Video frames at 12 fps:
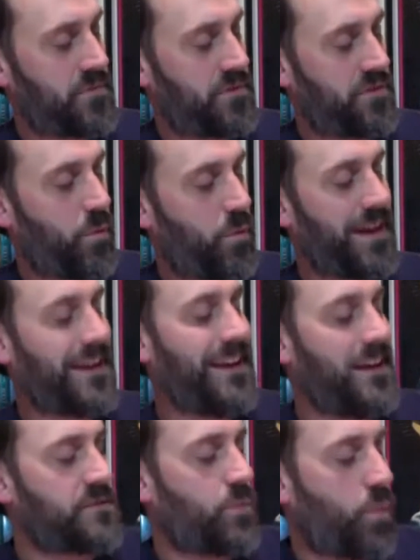the way
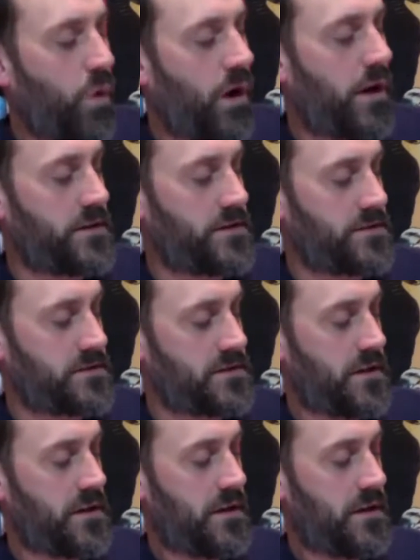it was?